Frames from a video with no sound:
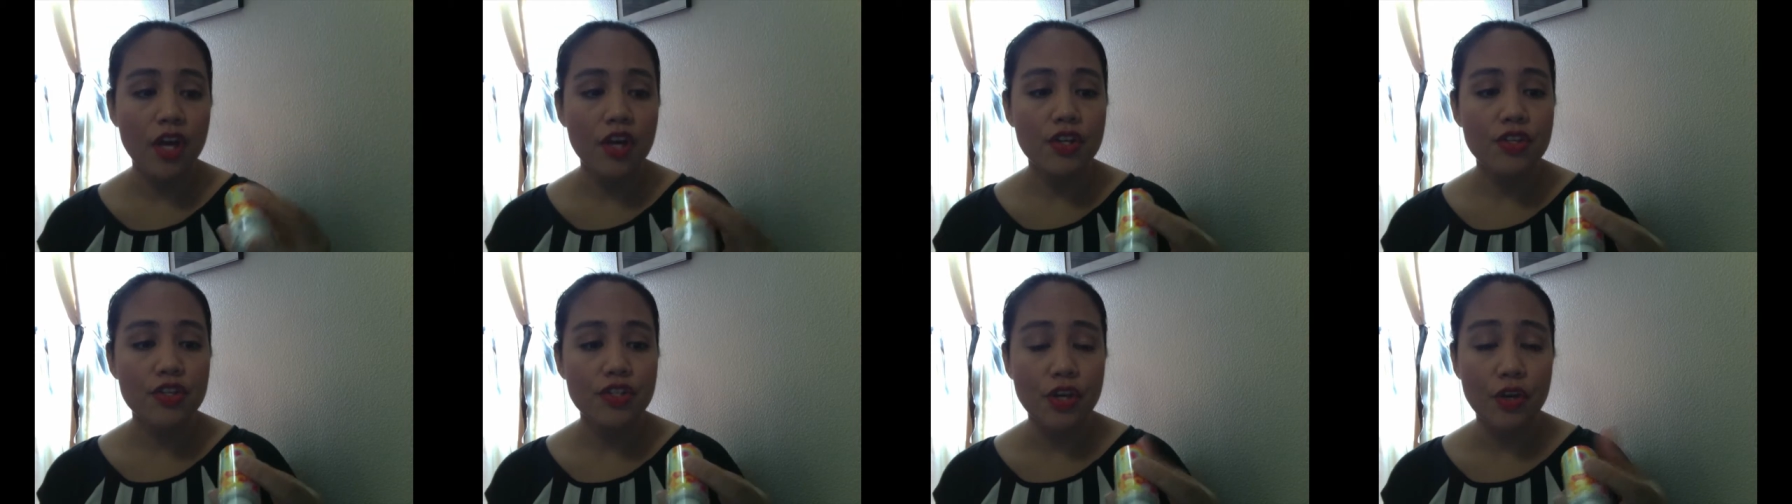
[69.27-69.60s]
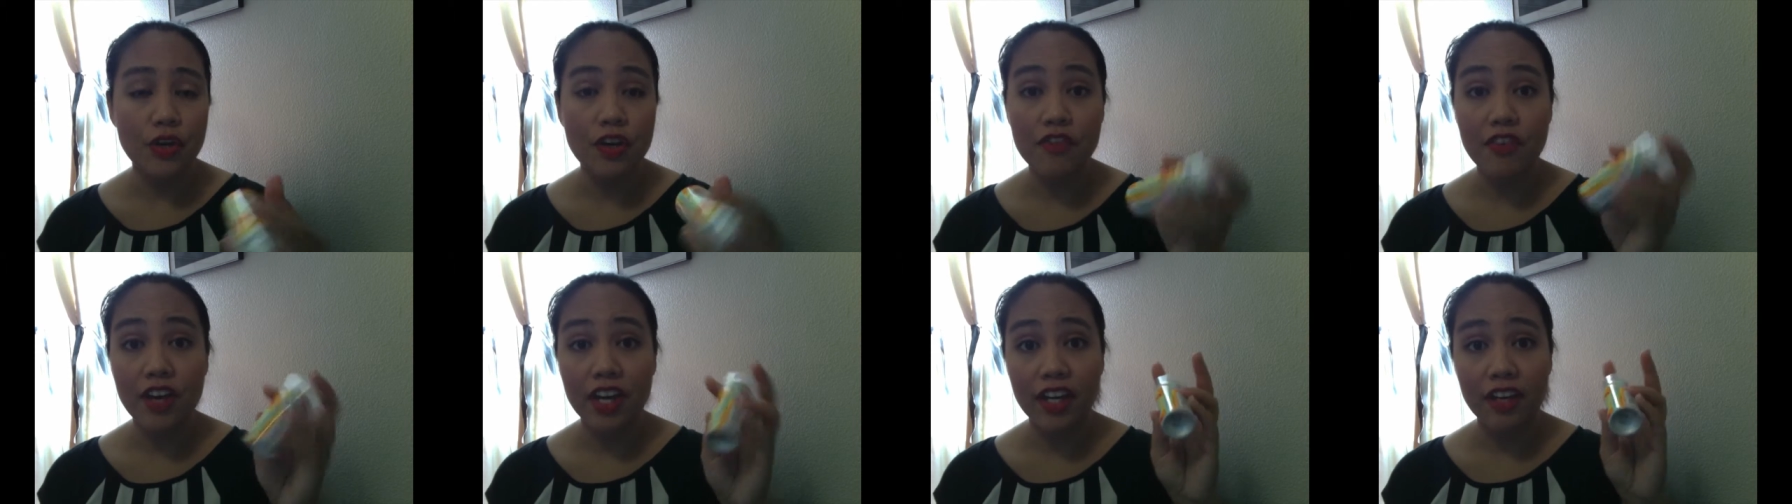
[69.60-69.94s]
So
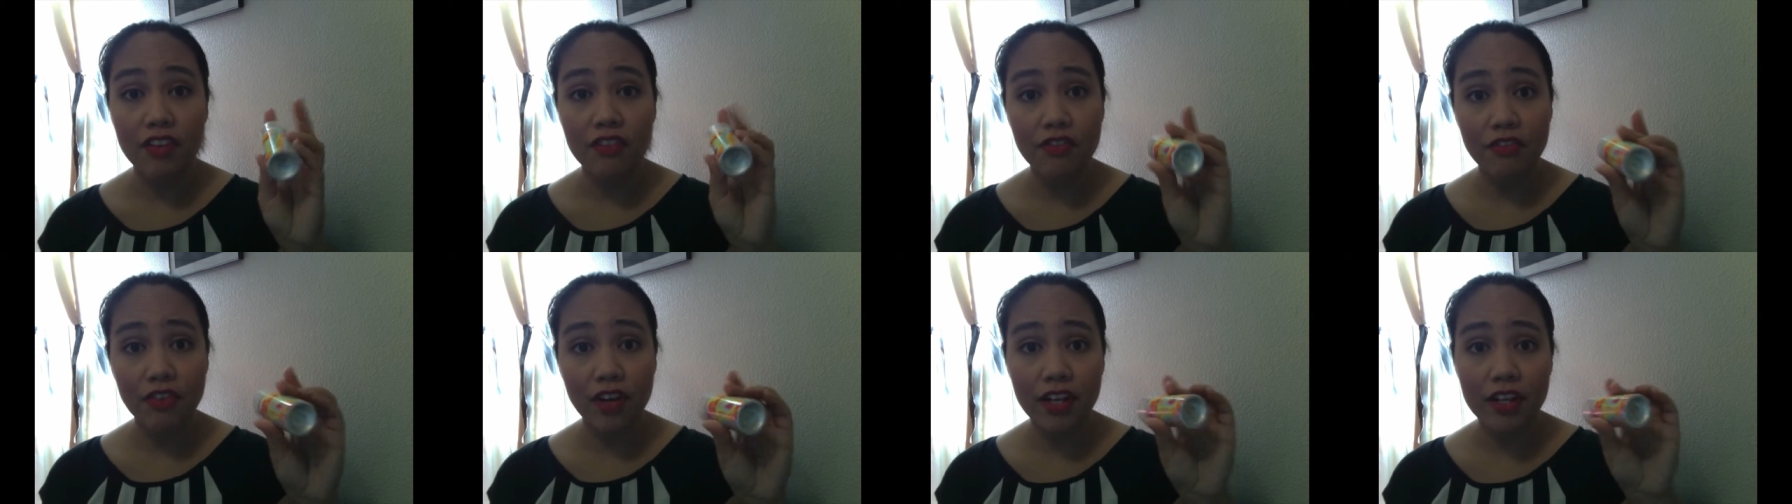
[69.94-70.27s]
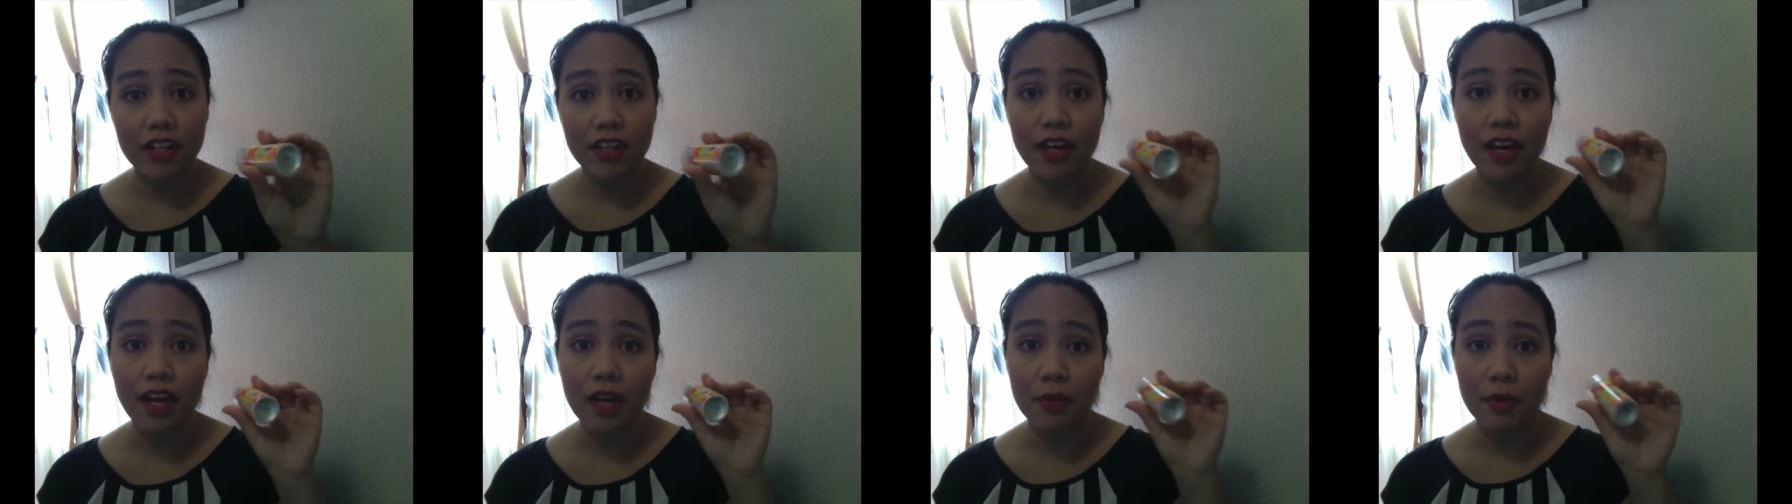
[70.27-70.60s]
if I can
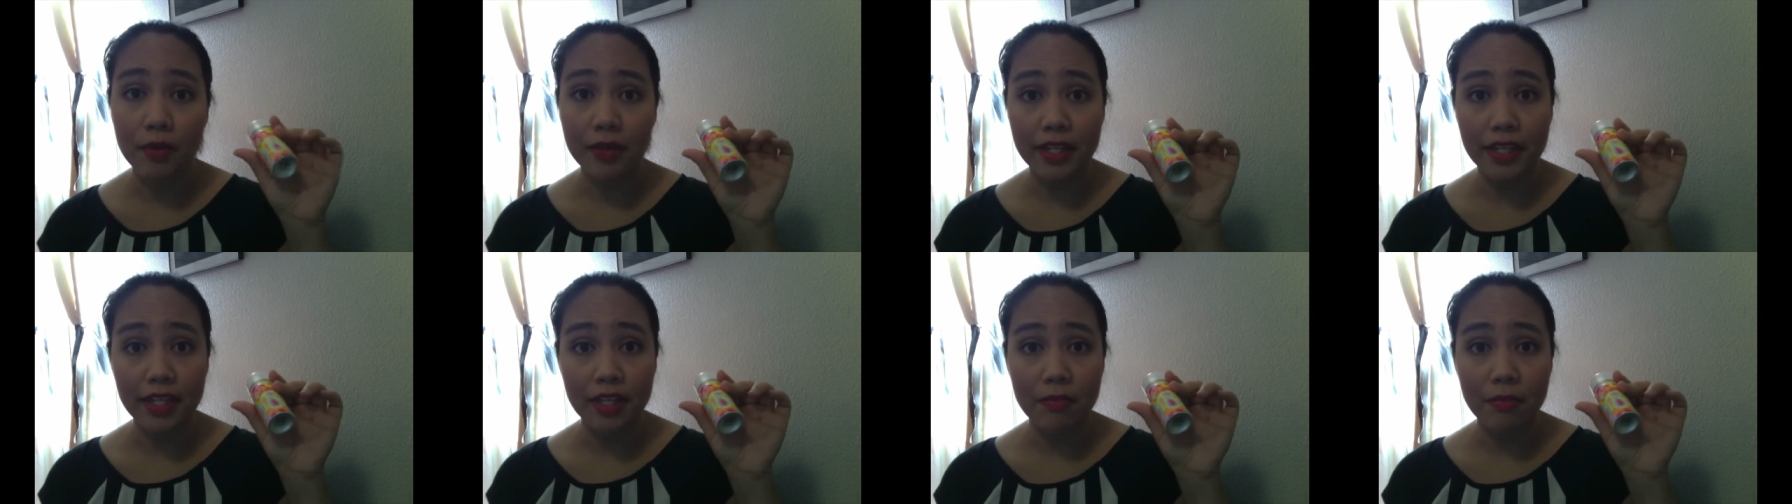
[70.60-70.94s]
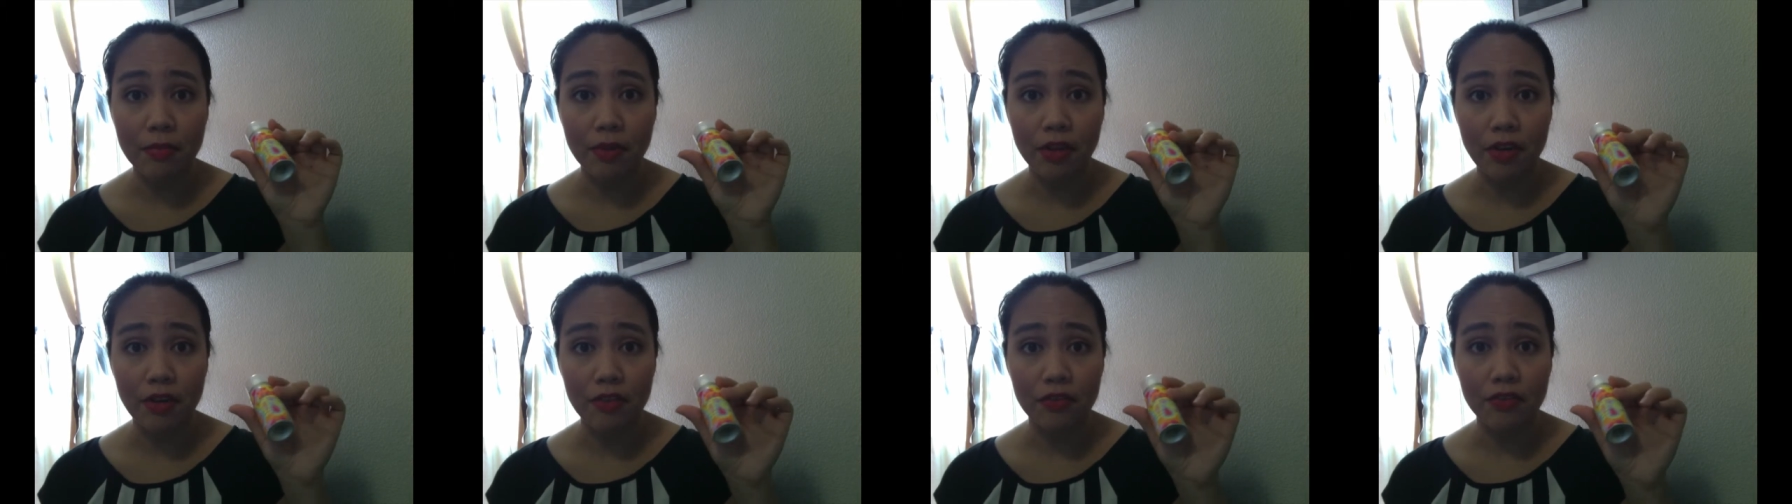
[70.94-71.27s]
find it, I will link it
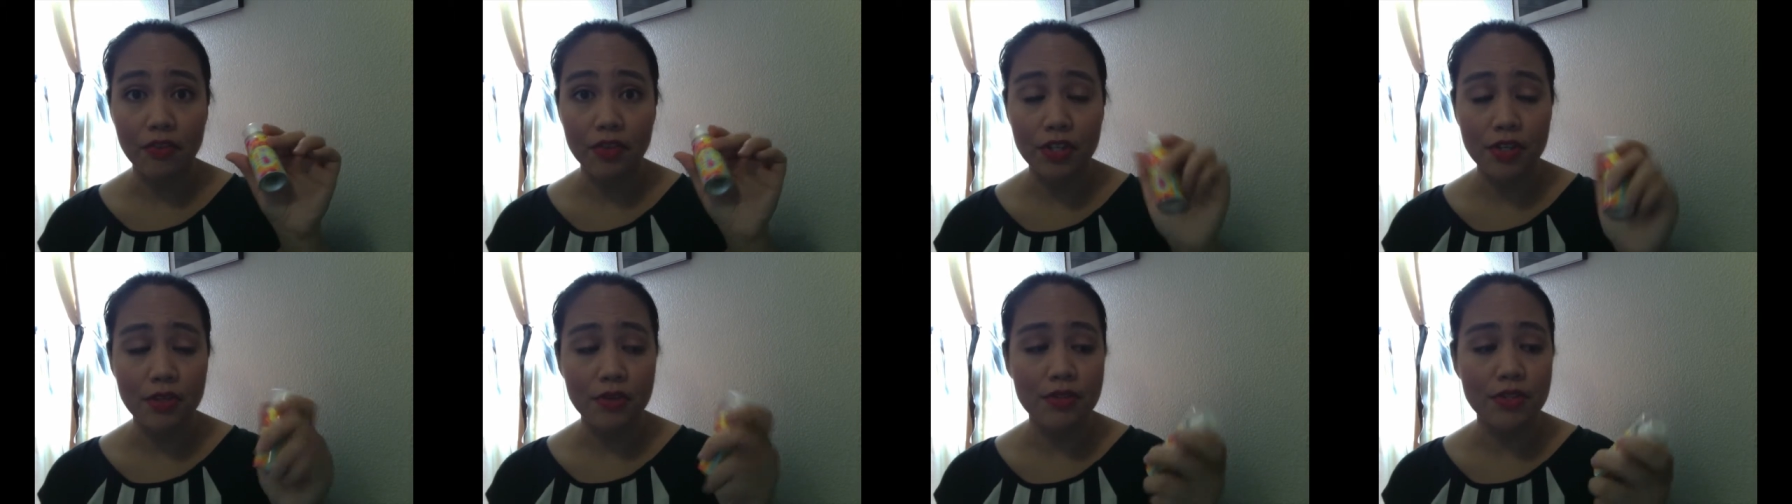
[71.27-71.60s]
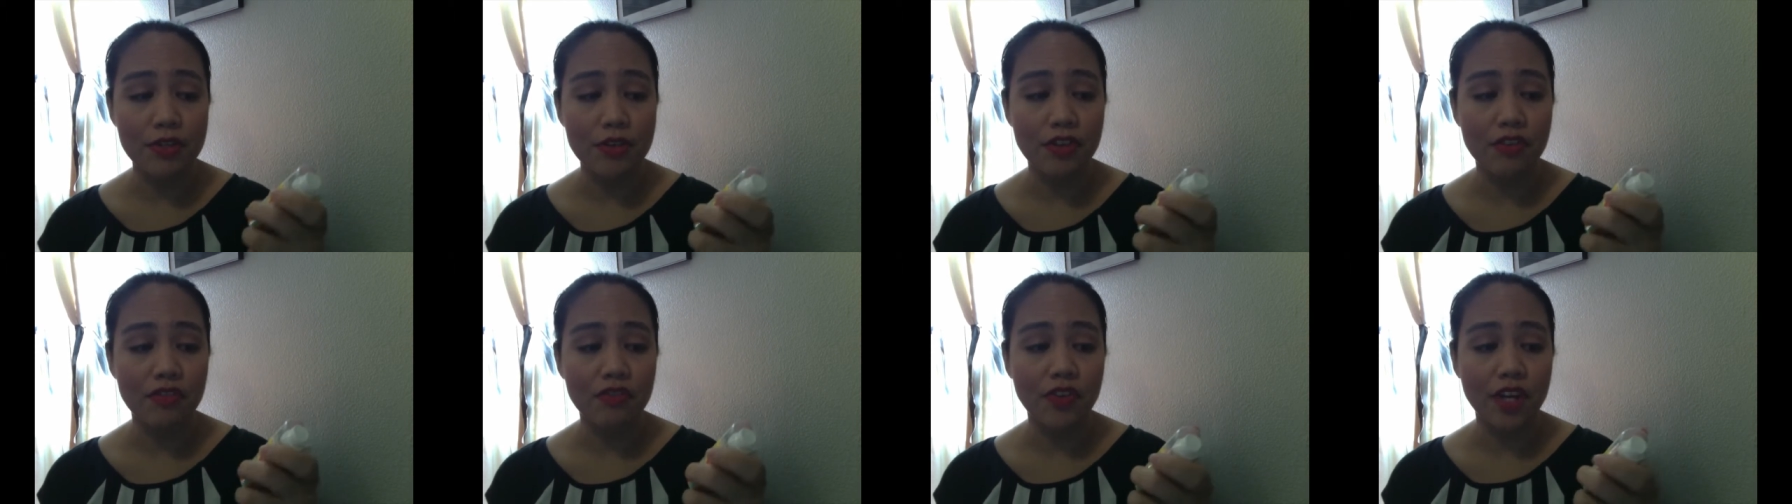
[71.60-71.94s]
below for you so
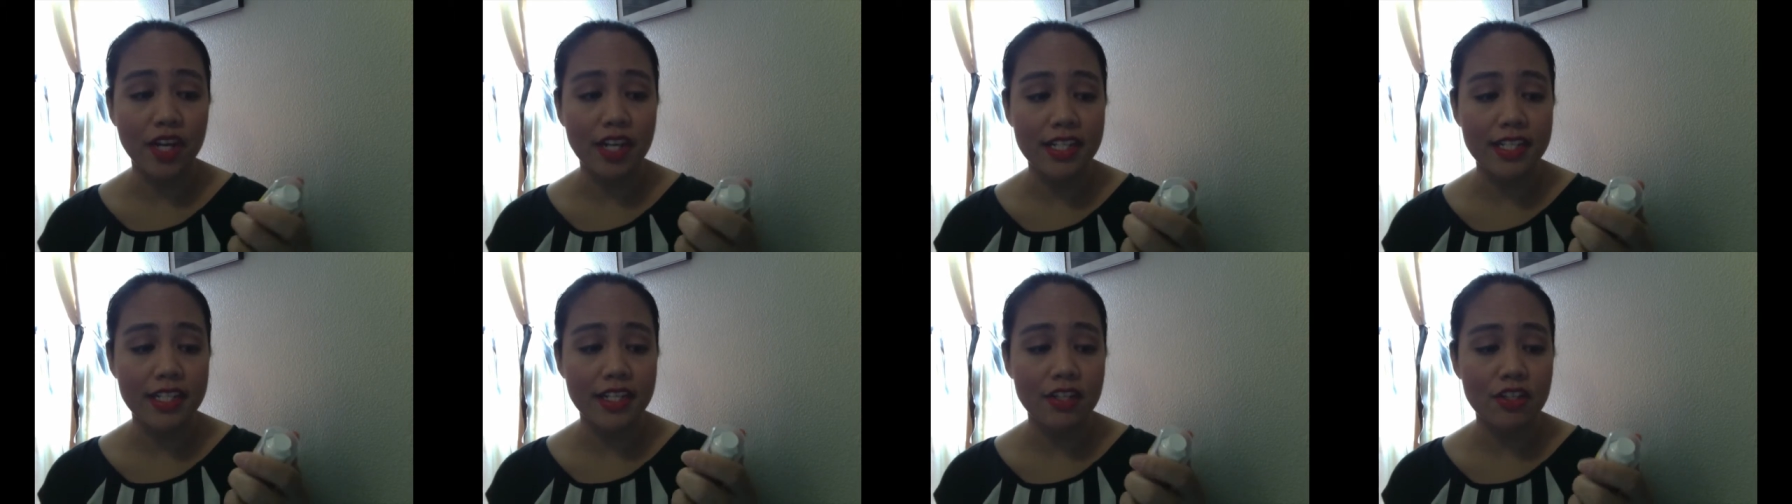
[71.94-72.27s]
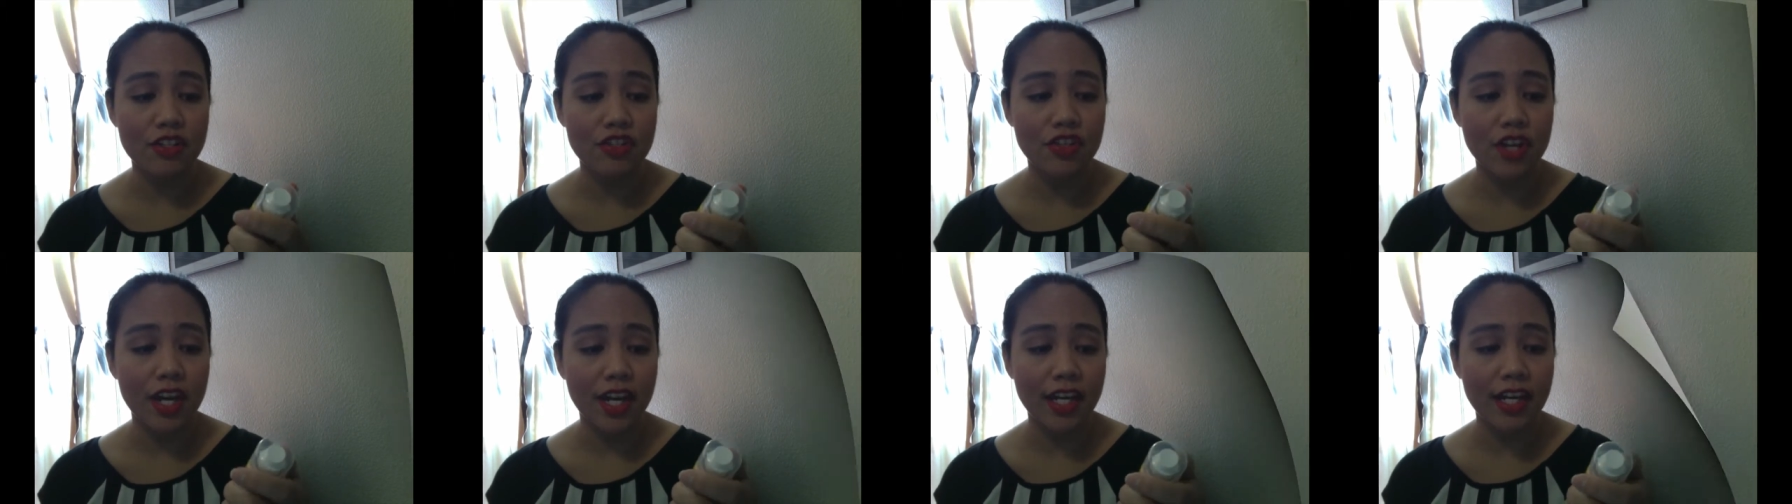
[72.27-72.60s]
you can find it and
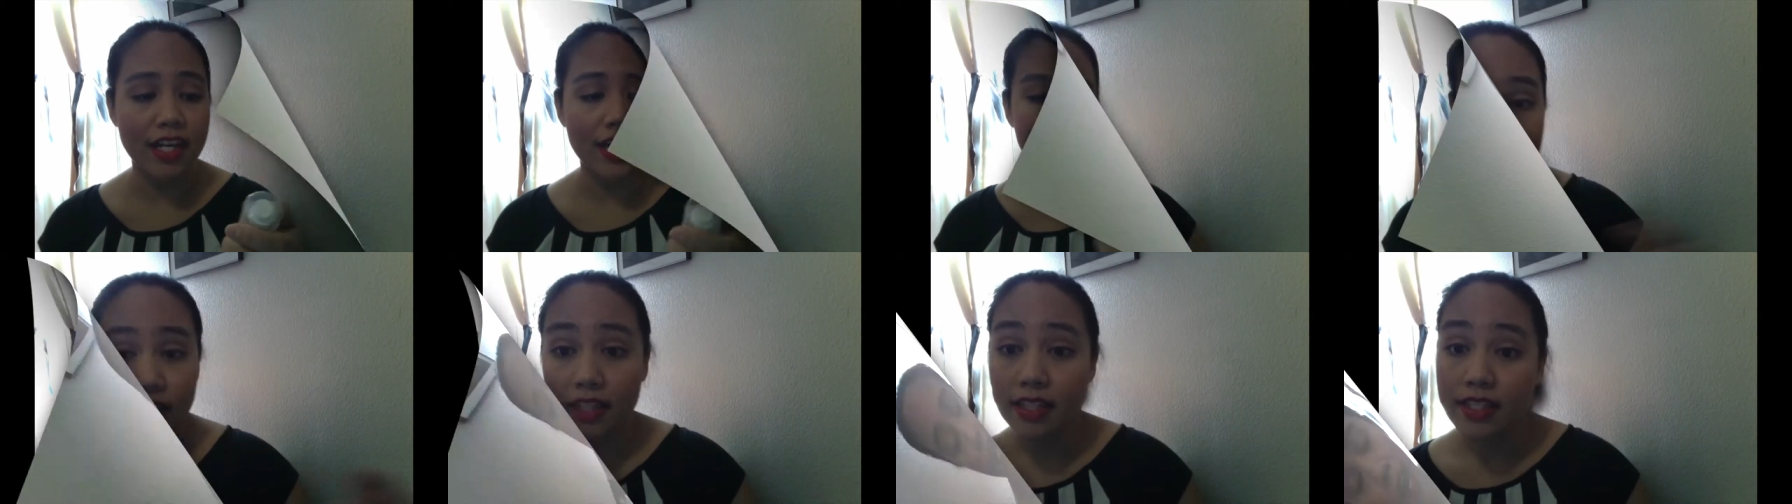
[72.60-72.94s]
try it.